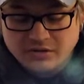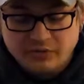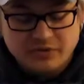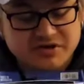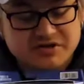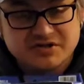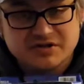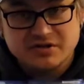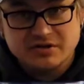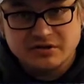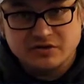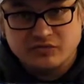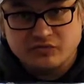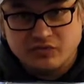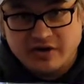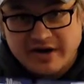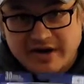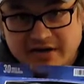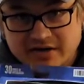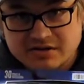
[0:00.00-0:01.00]
who is the
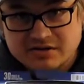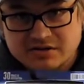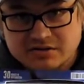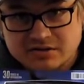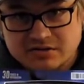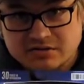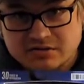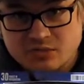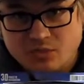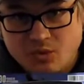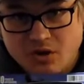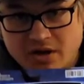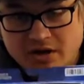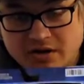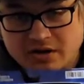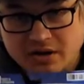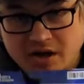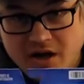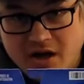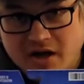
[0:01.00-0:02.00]
greatest
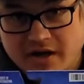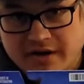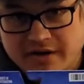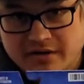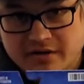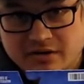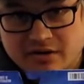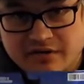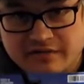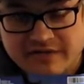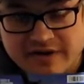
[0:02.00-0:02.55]
one line